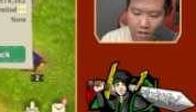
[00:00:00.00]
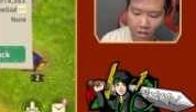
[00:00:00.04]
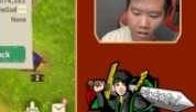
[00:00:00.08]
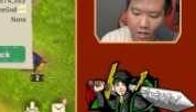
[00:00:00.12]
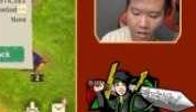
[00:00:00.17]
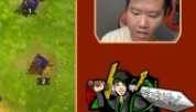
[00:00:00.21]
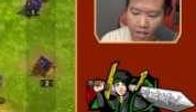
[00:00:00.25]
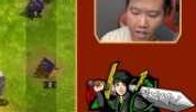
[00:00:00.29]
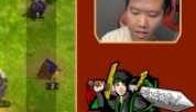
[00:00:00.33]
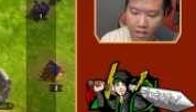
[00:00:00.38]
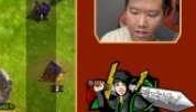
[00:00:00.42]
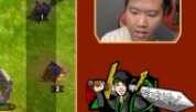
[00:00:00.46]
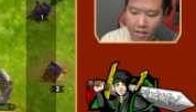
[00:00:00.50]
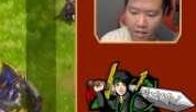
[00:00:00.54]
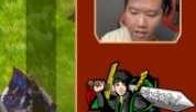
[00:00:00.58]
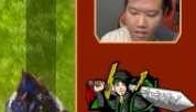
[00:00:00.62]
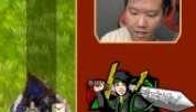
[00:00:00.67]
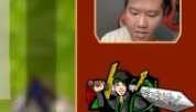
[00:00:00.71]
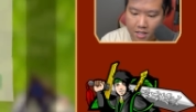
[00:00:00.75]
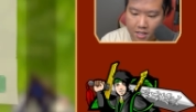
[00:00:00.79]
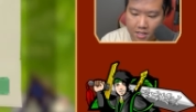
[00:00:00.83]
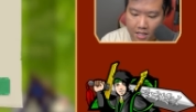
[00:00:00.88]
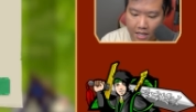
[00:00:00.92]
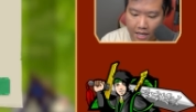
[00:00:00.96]
And
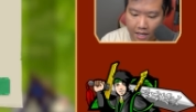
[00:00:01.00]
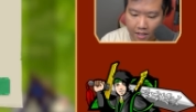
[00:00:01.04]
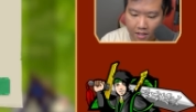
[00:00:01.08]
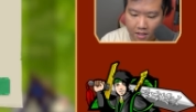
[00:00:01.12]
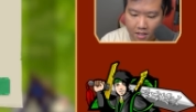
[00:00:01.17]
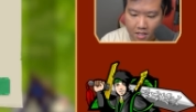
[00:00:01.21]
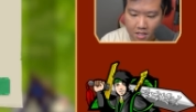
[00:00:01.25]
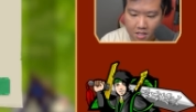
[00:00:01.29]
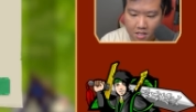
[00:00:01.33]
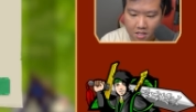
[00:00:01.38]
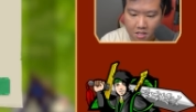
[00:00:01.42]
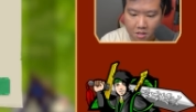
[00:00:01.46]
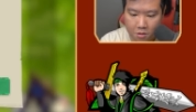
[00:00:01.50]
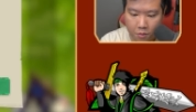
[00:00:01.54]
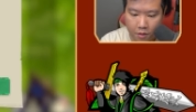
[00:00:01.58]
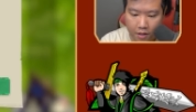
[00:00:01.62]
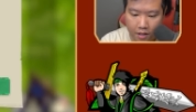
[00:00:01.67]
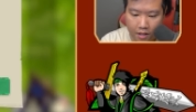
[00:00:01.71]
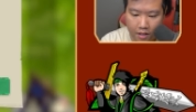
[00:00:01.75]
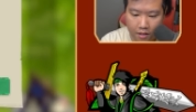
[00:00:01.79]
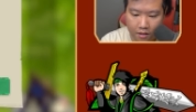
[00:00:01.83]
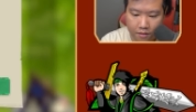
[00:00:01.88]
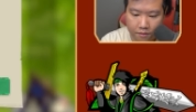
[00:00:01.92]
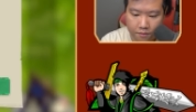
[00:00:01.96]
let's attack this as
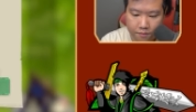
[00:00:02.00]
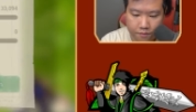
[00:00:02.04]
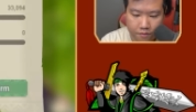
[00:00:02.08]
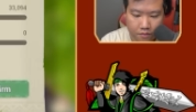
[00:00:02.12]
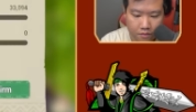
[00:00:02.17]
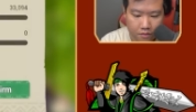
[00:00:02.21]
well.